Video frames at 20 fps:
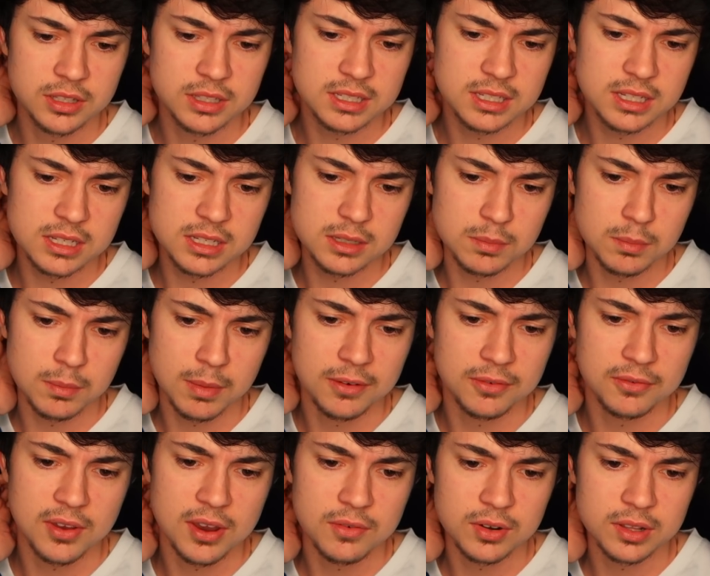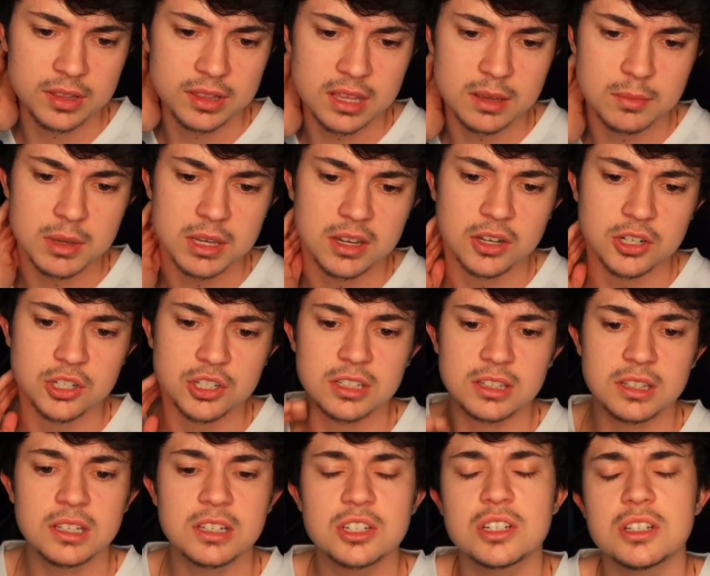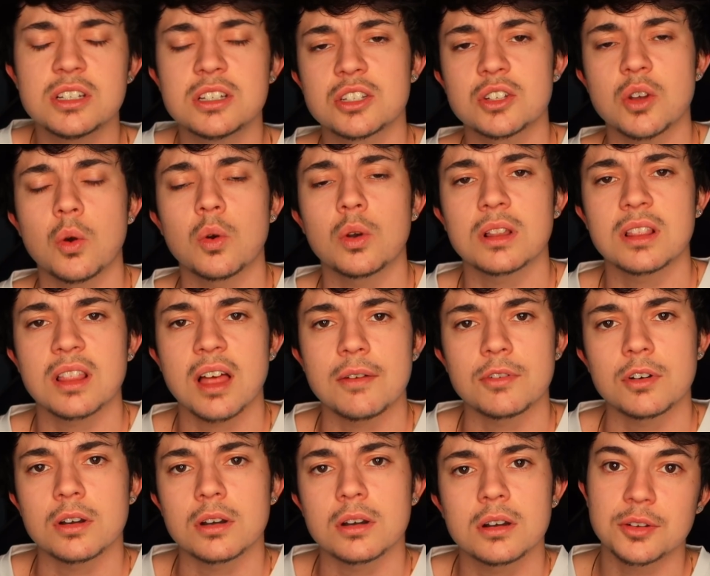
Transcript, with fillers: this is my favorite thing because she thinks she's so clever.